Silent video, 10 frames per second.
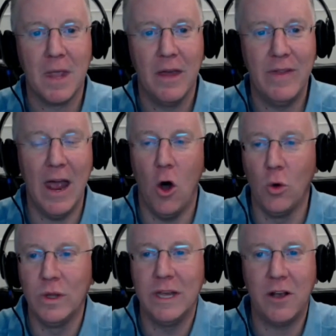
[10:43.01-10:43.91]
they
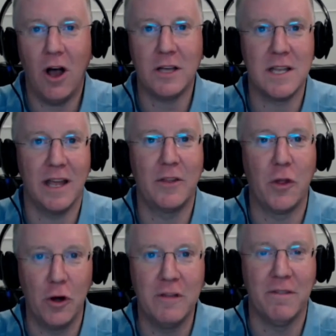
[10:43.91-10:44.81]
only cost like
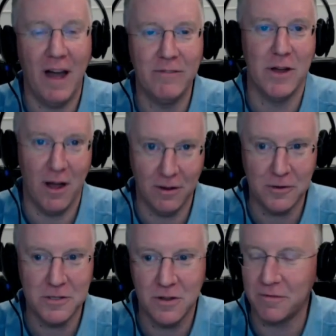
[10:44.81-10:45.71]

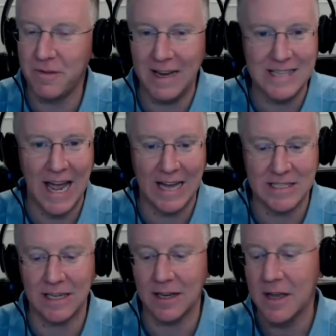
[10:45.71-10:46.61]
$35. They're
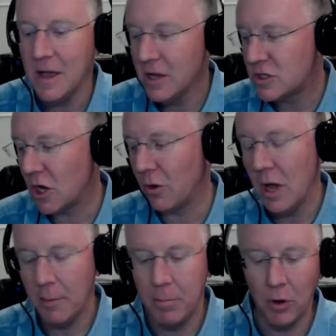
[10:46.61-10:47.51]
fantastic. So,
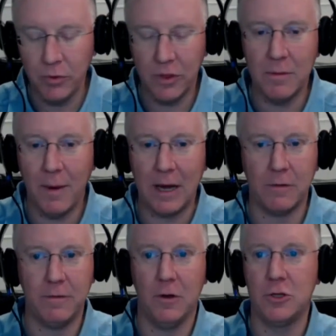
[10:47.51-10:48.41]
both of the
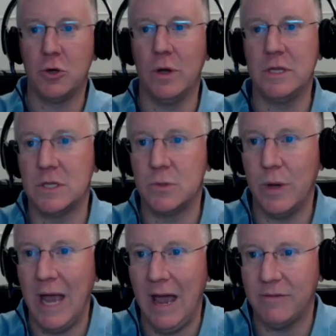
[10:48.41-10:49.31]
microphone choices
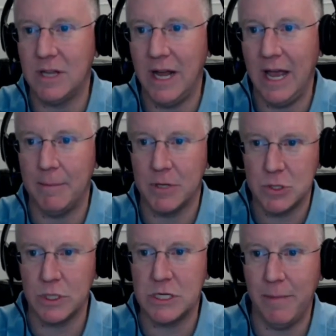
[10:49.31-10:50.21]
we have today, I'm going
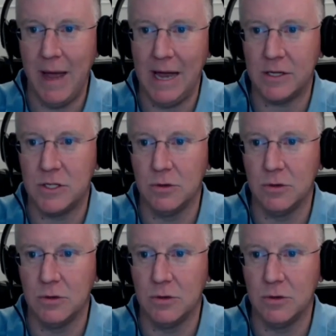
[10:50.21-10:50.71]
to switch it back to